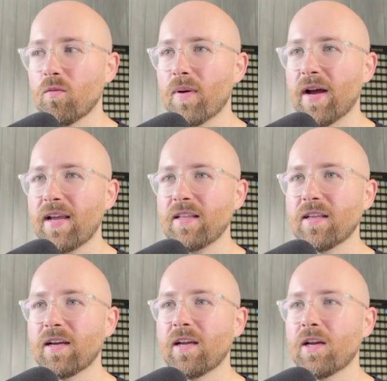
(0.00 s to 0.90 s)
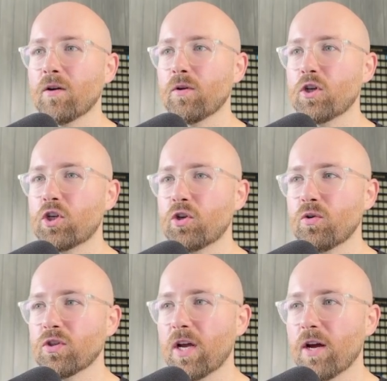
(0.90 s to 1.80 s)
behind it which
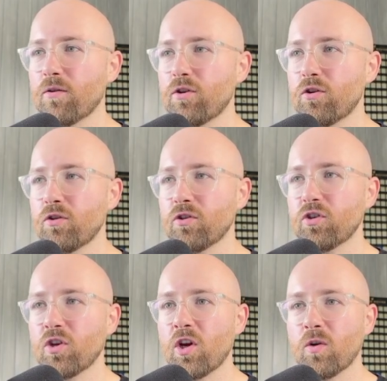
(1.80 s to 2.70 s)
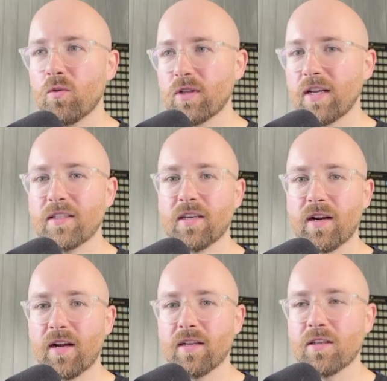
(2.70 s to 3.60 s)
shows how users would
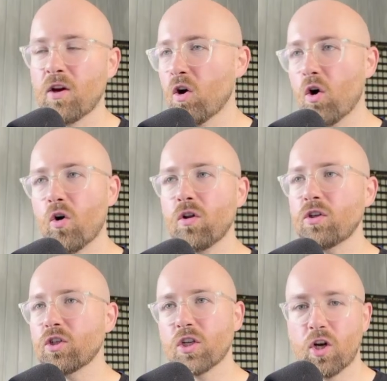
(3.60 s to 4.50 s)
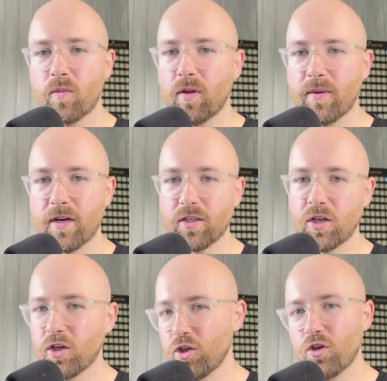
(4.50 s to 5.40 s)
interact, all in just a couple of minutes
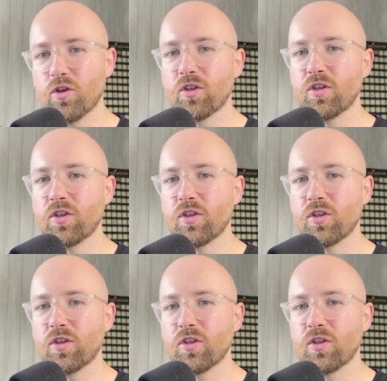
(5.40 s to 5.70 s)
using